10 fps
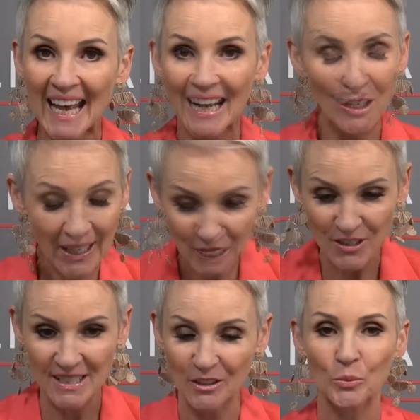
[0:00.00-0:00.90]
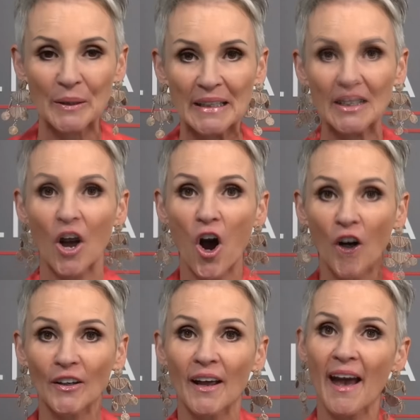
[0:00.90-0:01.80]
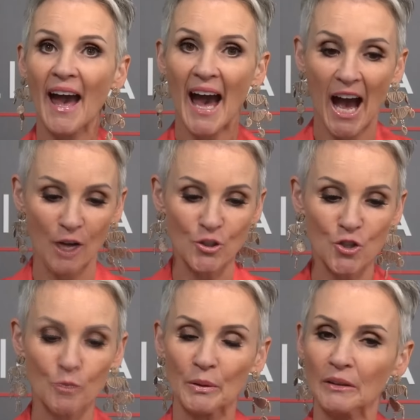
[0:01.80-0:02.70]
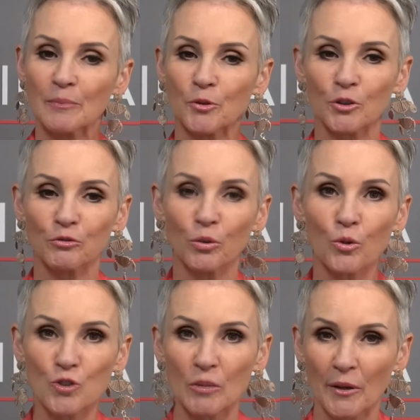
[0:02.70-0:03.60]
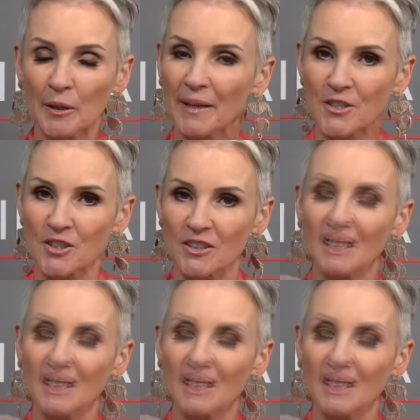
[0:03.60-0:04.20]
every single week on how to build a beautiful wardrobe on a budget